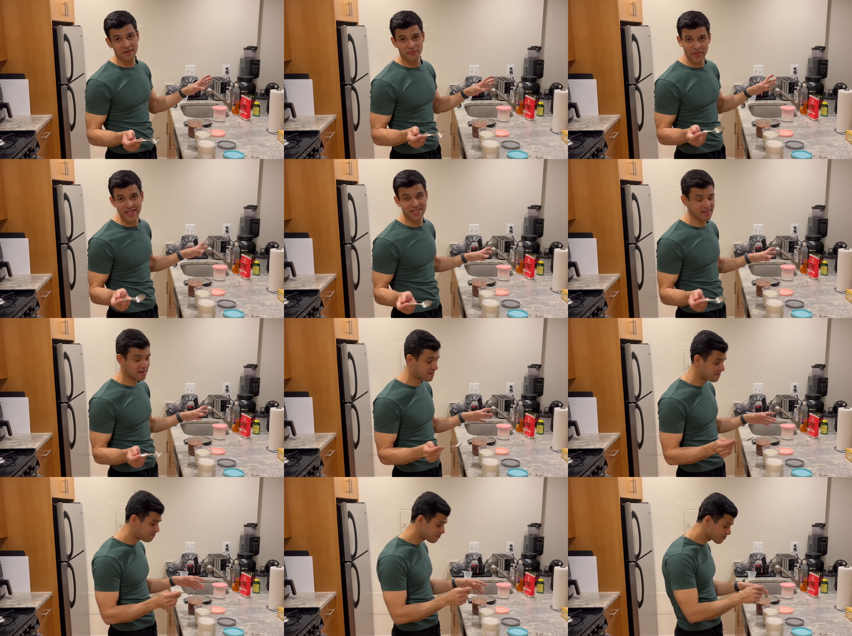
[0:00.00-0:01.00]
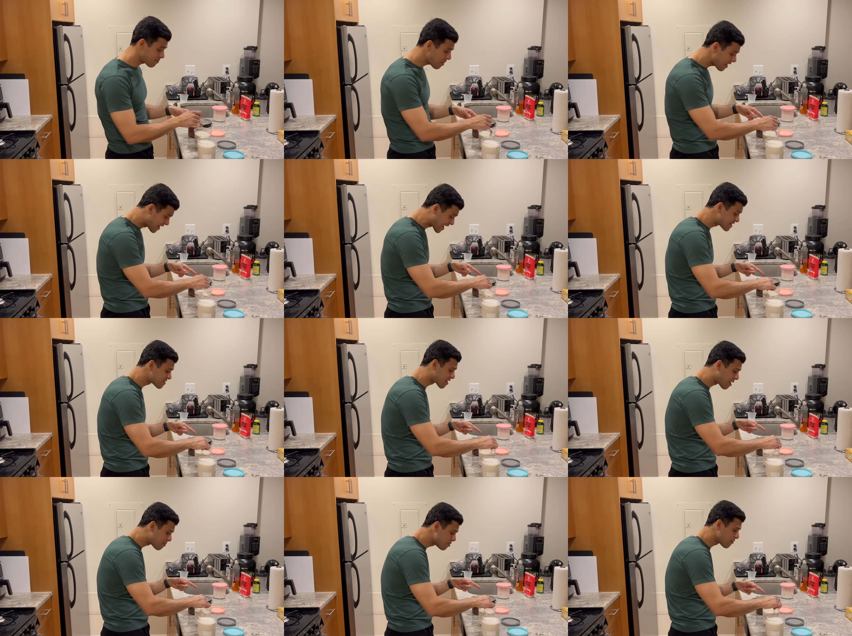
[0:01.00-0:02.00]
That's it. It has a
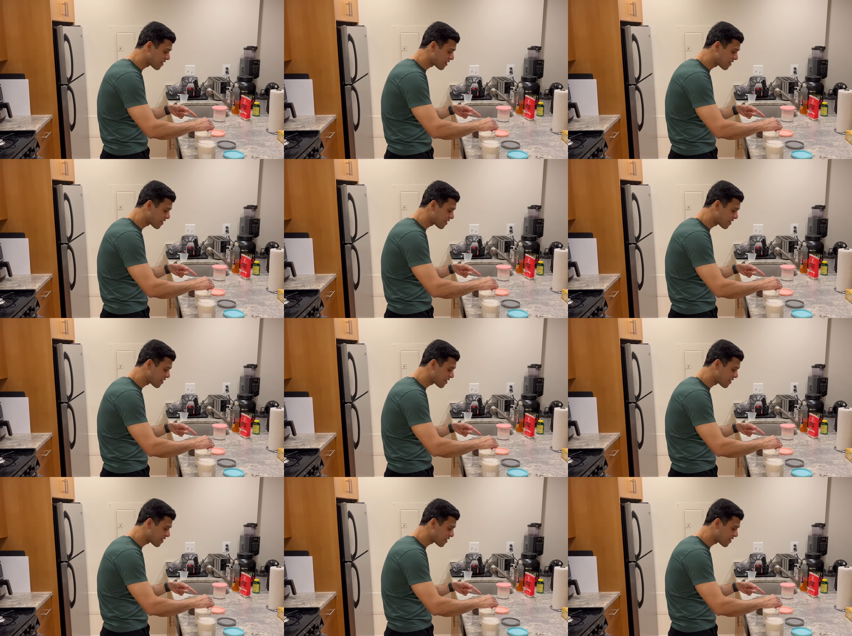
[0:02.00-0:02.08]
couple of